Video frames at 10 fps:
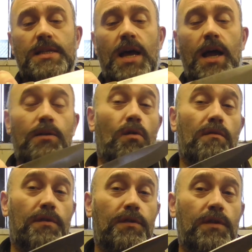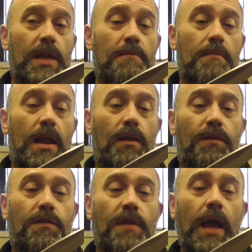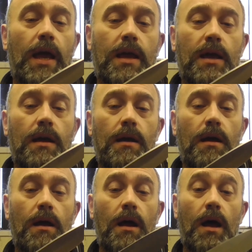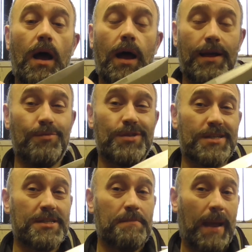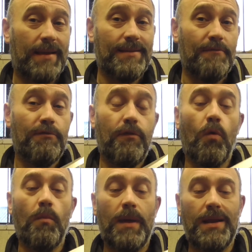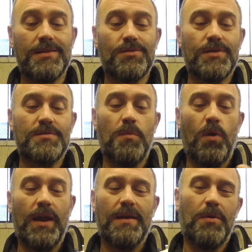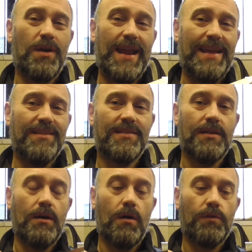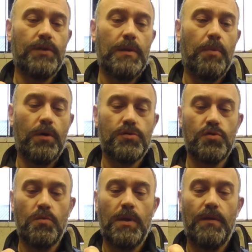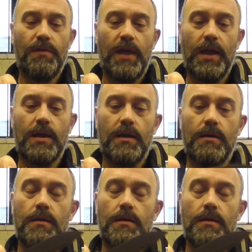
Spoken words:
tad over 3mm thick. I was expecting 4mm, so it's more like about an 8 or 3.2mm thick.